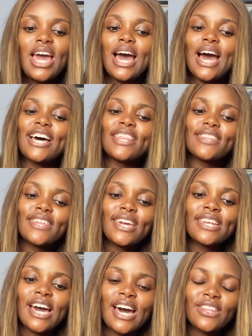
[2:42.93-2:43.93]
And then
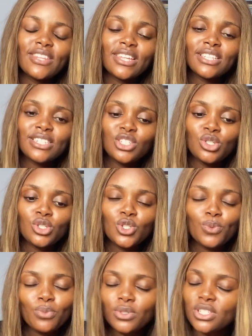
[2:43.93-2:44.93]
another thing you need to
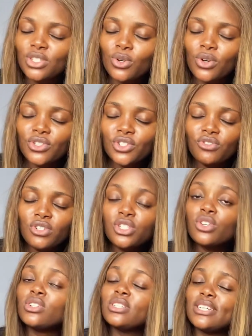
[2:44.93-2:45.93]
put into
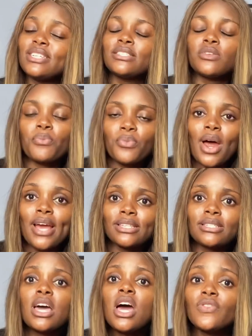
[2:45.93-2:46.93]
consideration is the price.
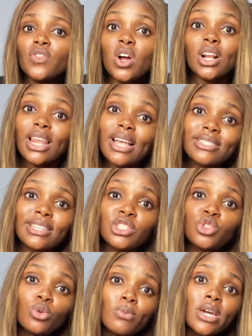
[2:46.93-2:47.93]
The class that
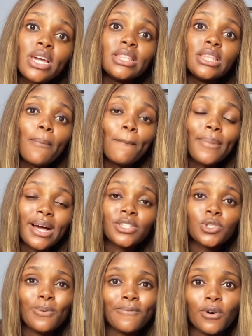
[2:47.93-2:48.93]
you're making the black
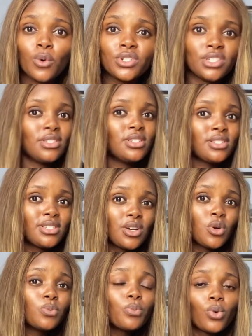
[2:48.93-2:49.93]
soap for, which is the
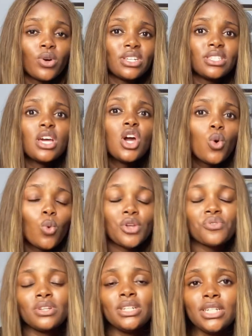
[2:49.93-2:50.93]
second point, will
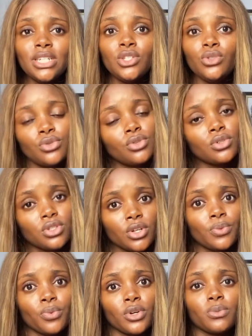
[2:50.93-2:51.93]
actually lead you to the third
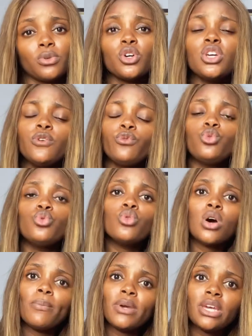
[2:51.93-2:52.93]
point. Because if you are
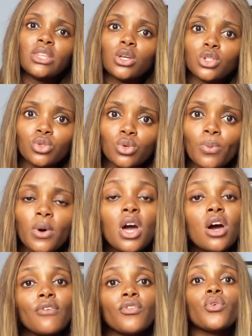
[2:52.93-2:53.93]
making the soap
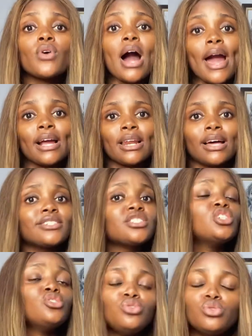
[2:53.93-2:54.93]
for a high class,
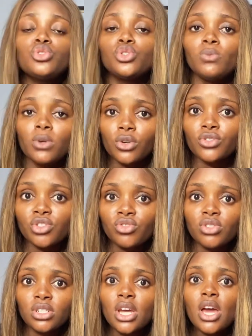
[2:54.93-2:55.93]
then you should be
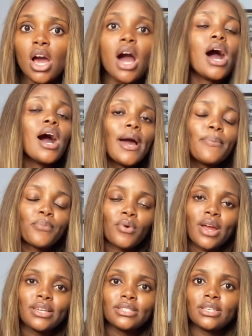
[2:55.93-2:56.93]
considering a high
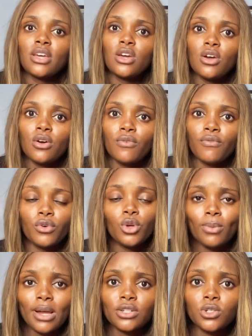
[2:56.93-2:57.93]
price for your
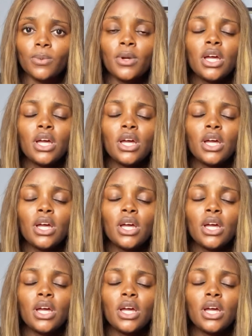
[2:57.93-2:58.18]
black soap.